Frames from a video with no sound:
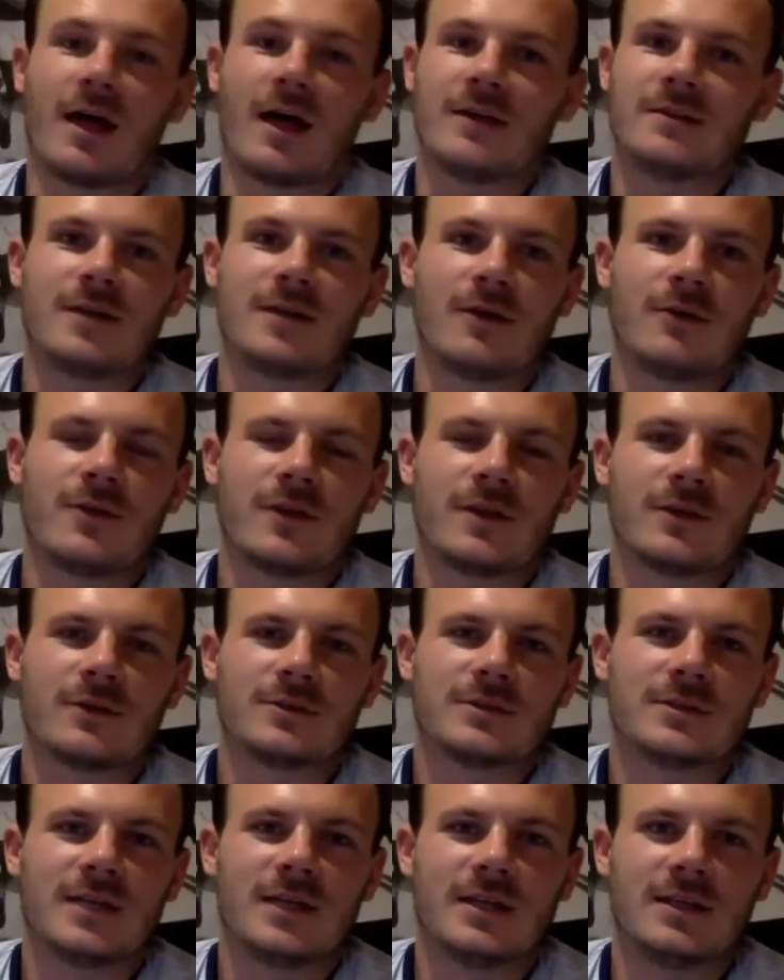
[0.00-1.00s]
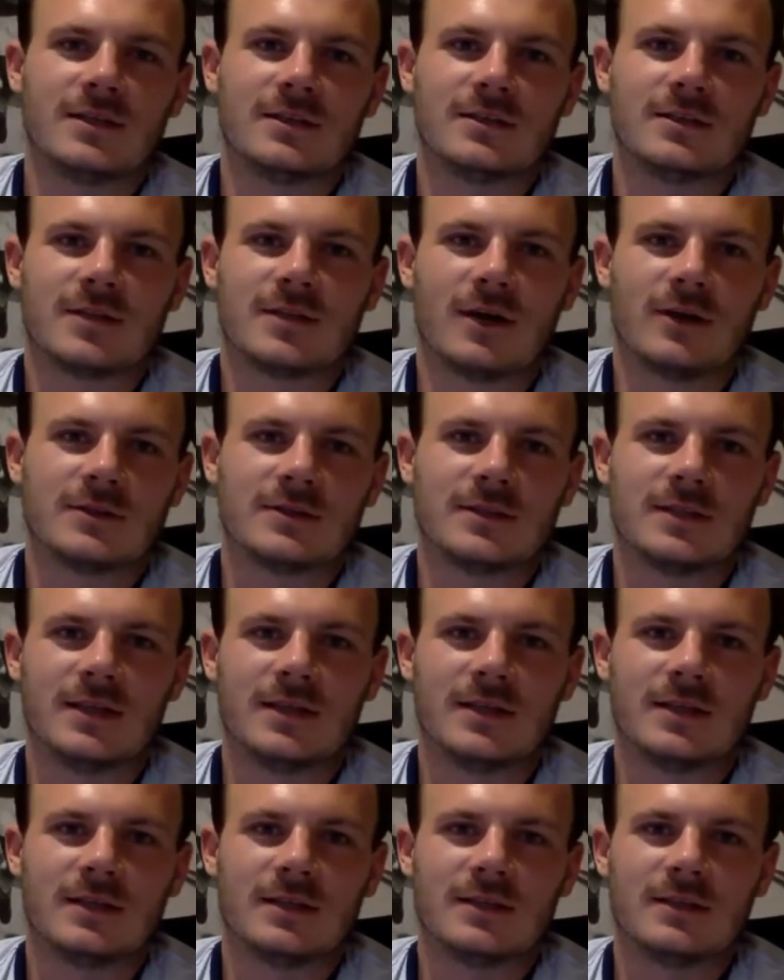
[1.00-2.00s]
don't think you'll see
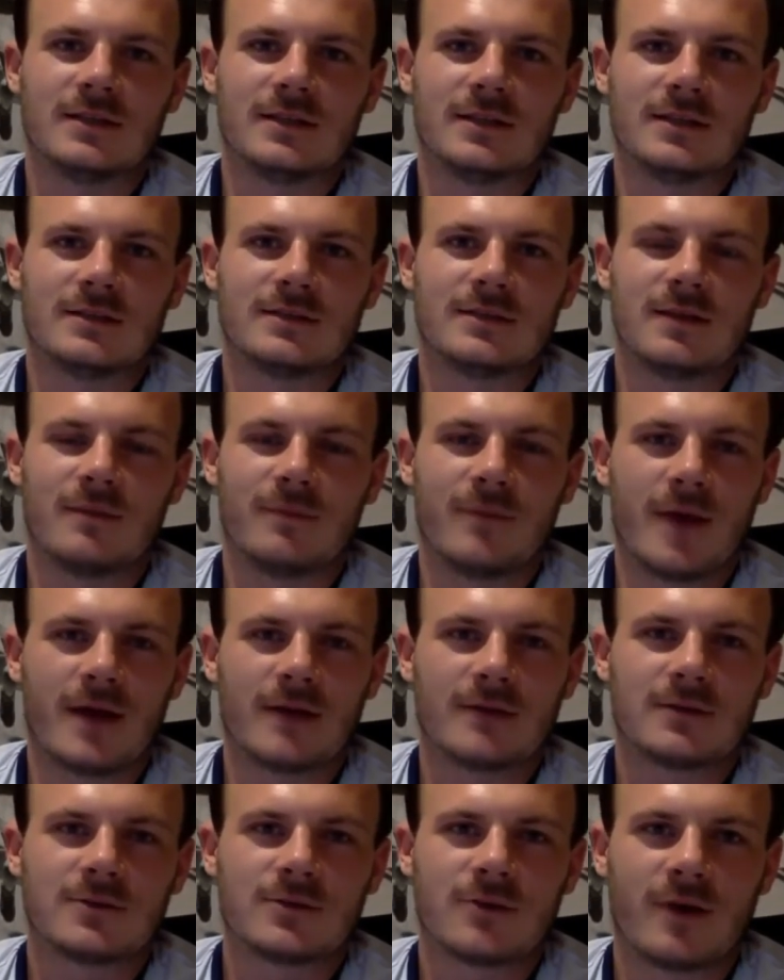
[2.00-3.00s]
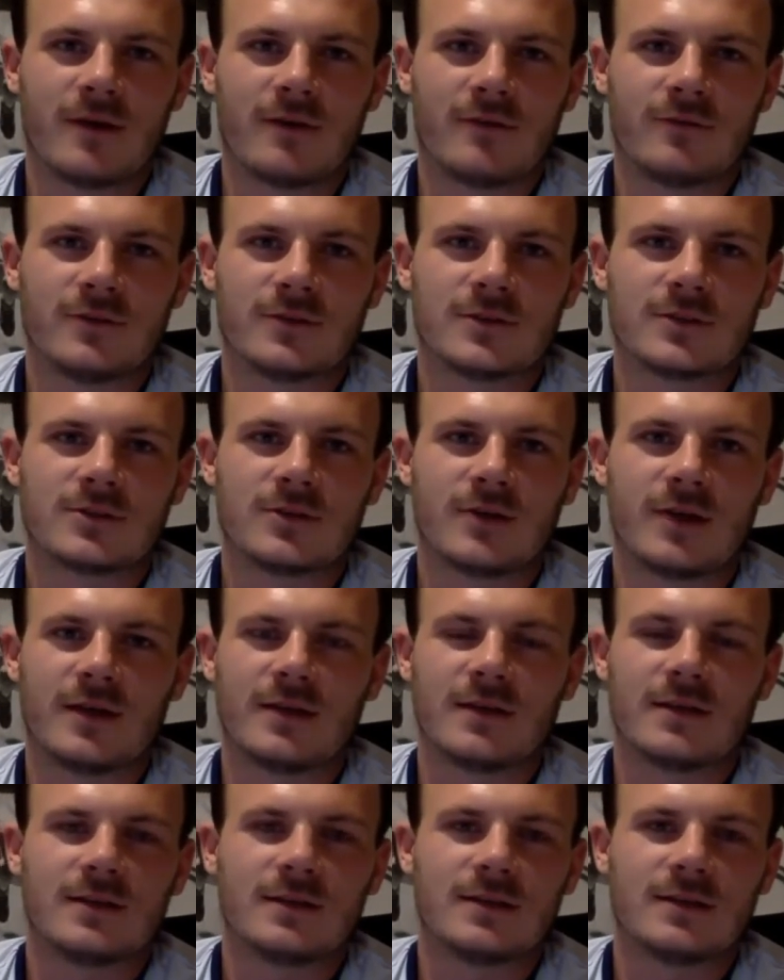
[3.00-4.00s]
Chelsea sit back to try and frustrate
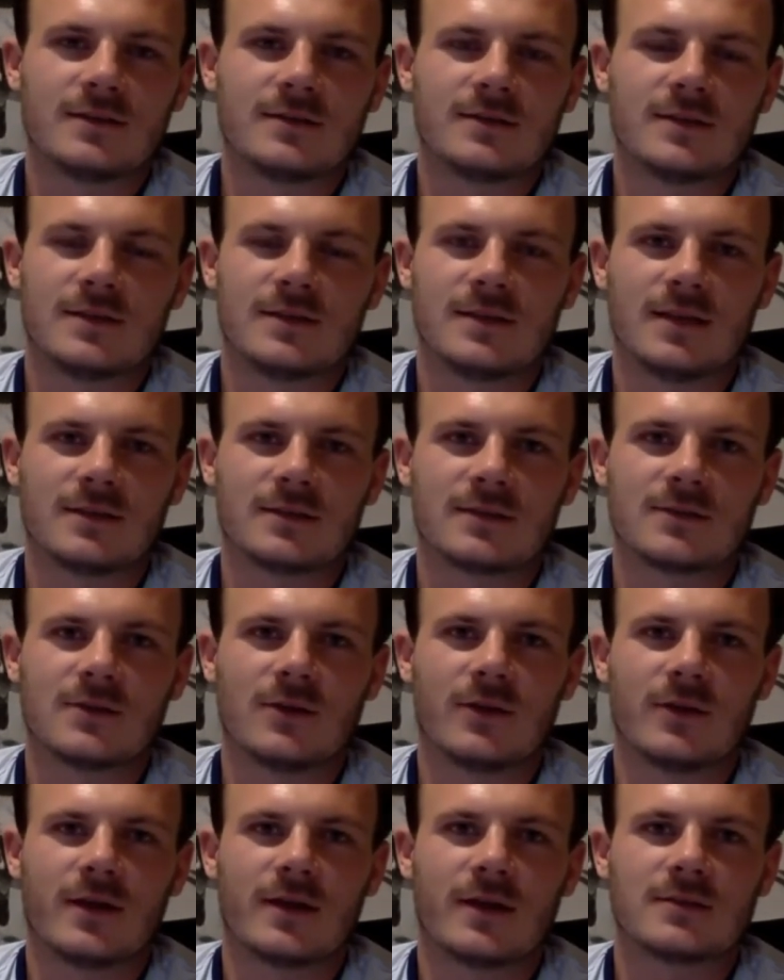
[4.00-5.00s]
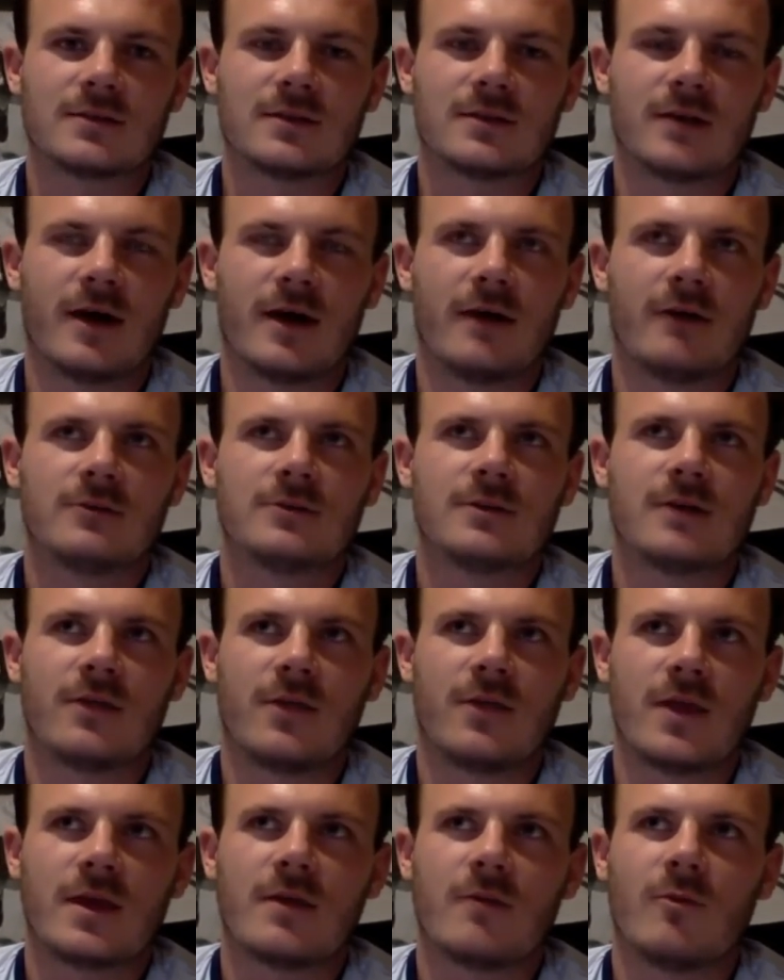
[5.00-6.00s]
City. That's just not their style. So I
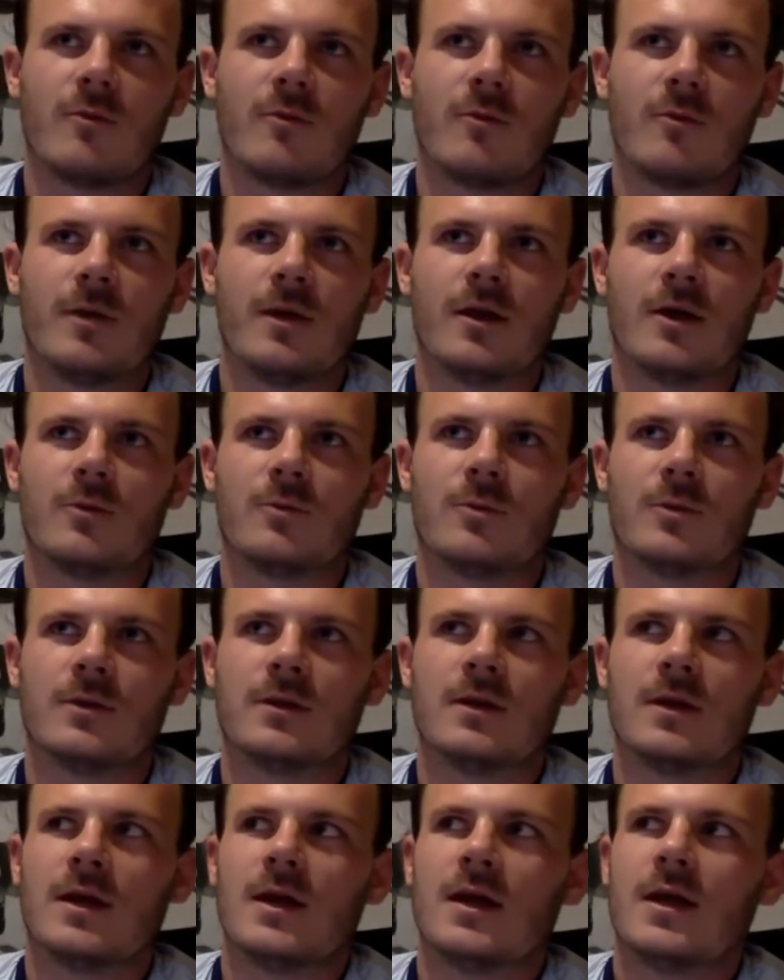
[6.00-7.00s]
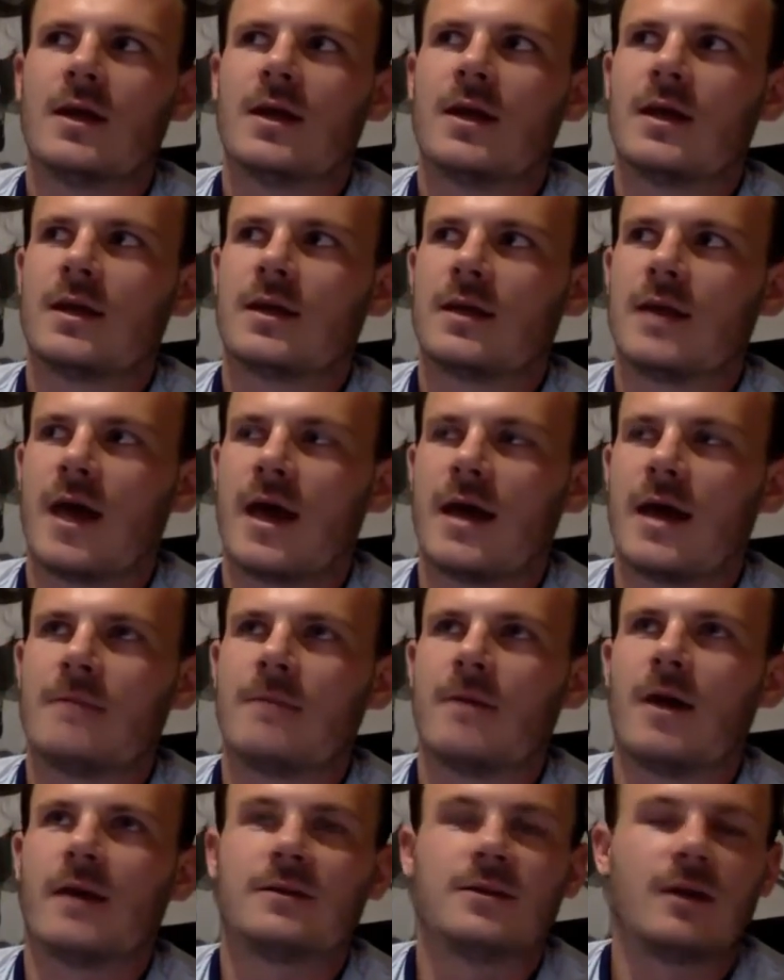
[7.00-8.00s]
think it will be an open game.
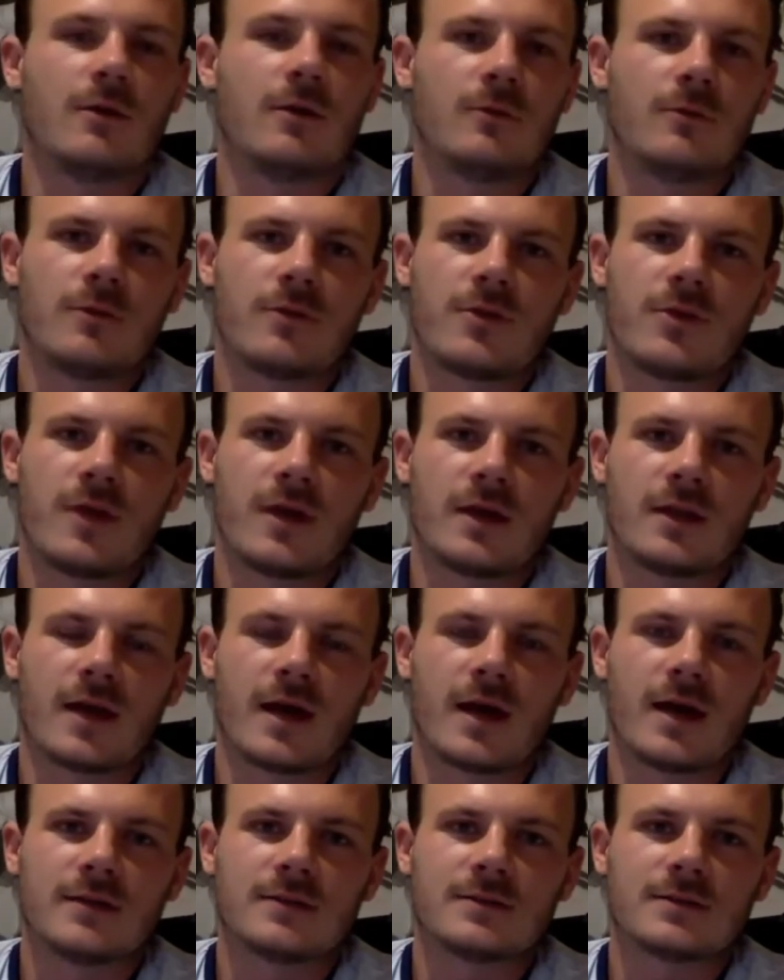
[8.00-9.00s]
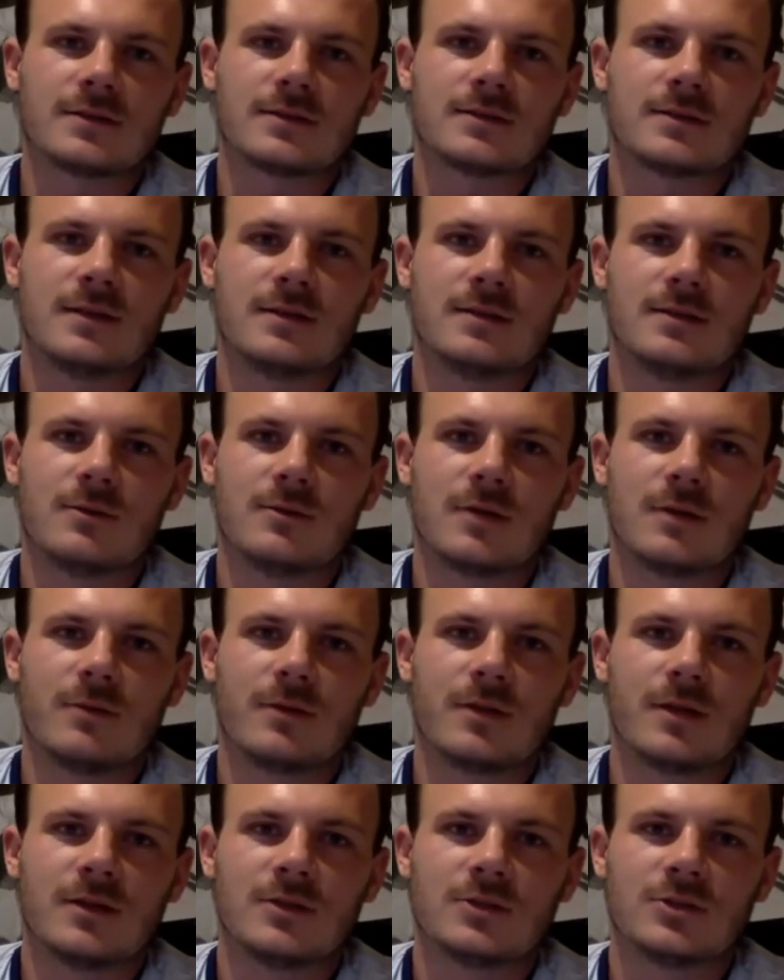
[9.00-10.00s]
I don't think that City will keep a
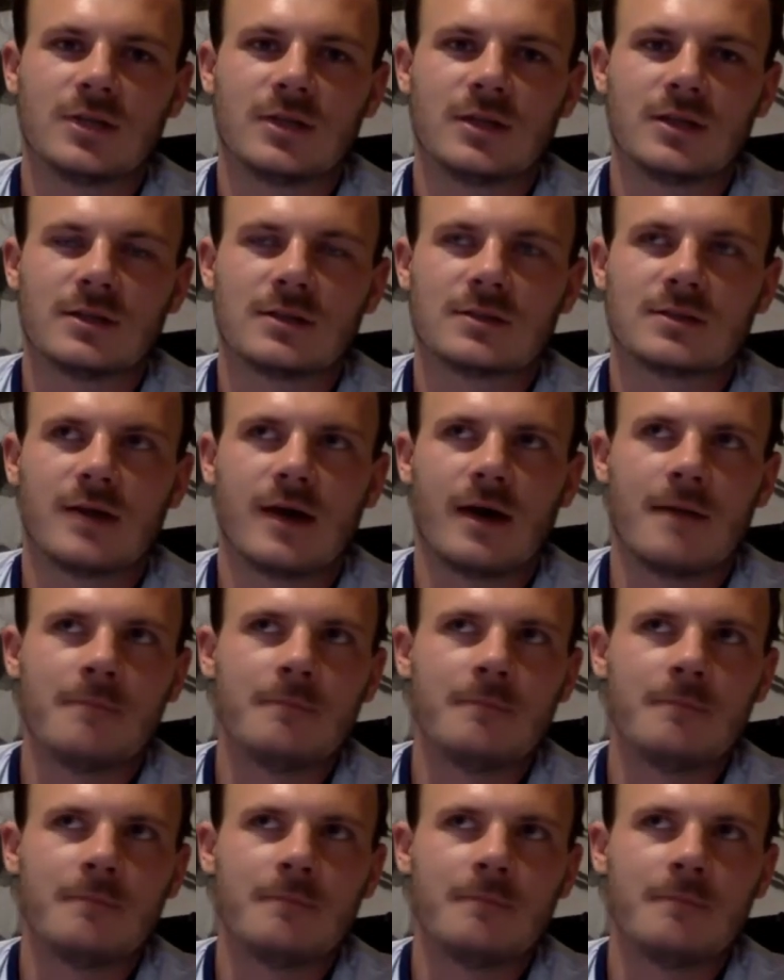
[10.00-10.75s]
clean sheet this time.